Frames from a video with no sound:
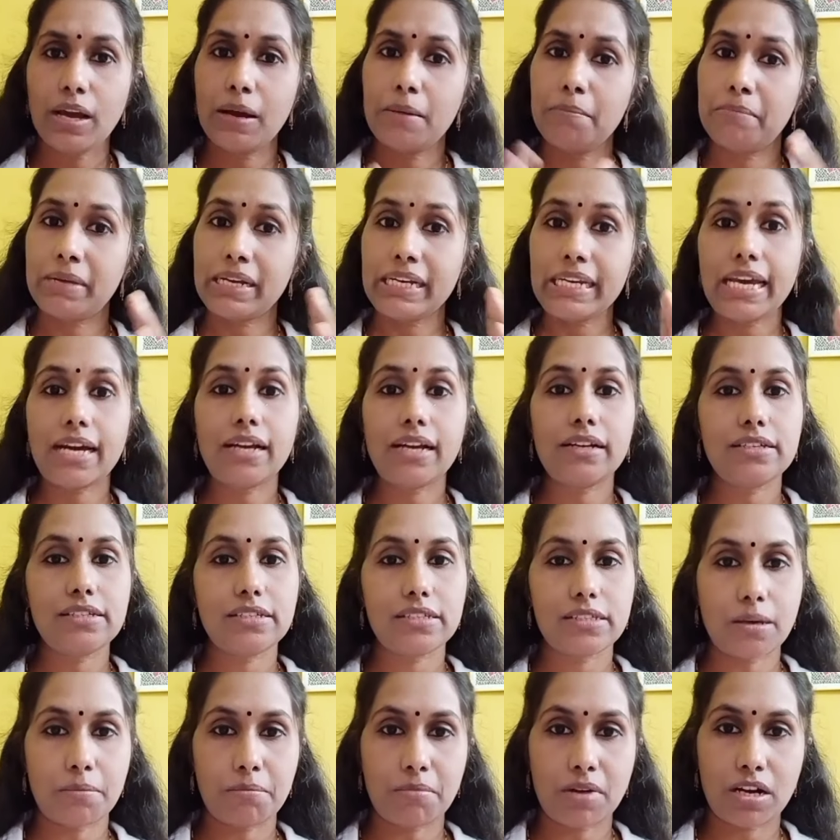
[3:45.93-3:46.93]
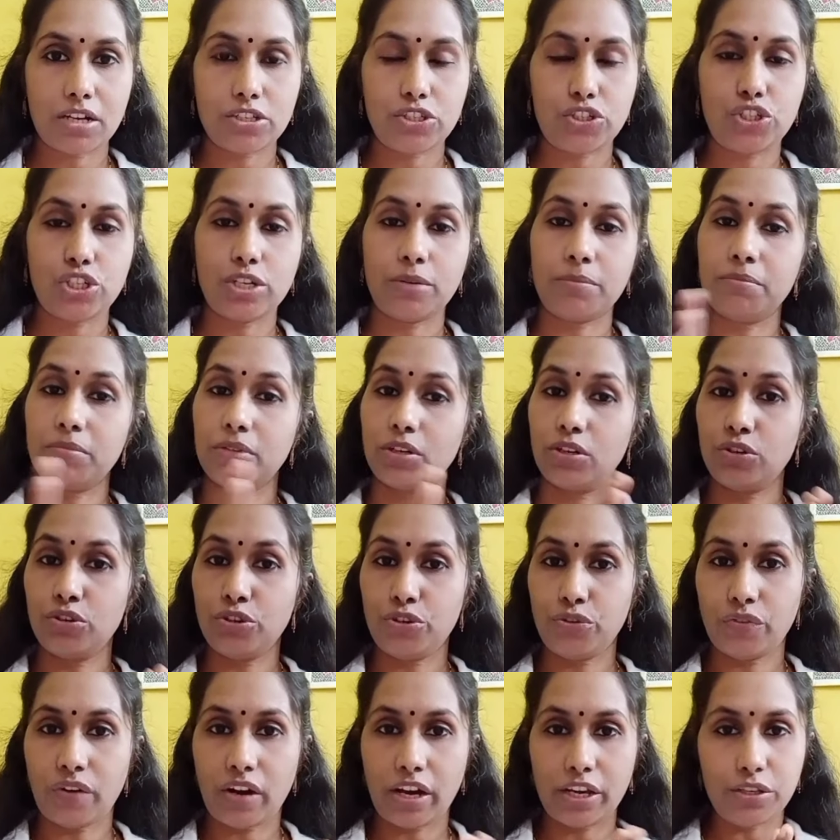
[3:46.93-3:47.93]
Malayali Samajam,
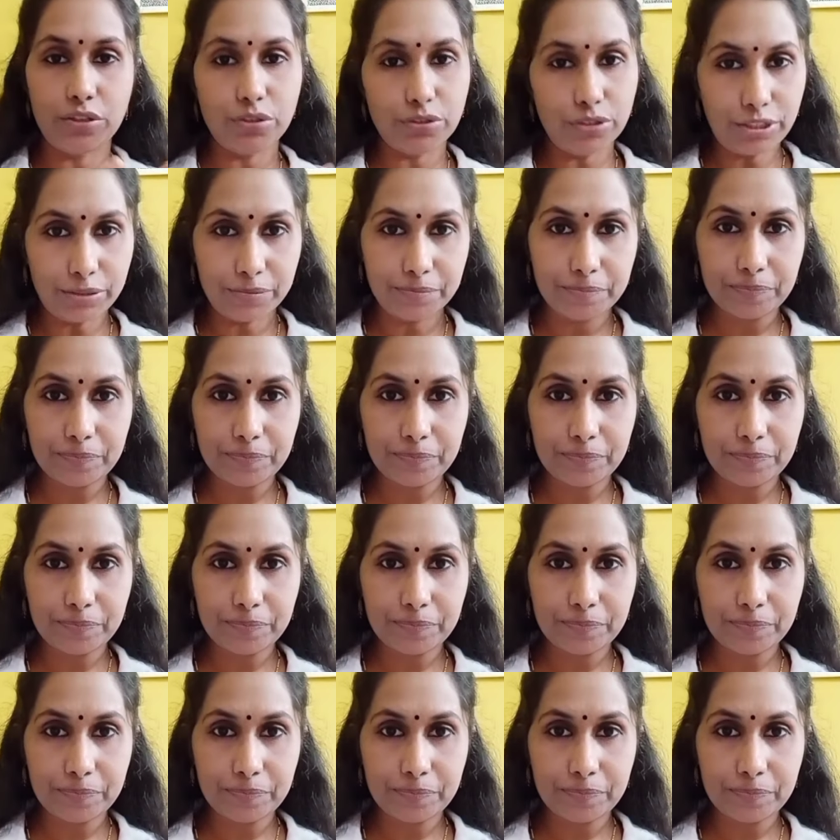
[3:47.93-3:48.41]
Guruvayur.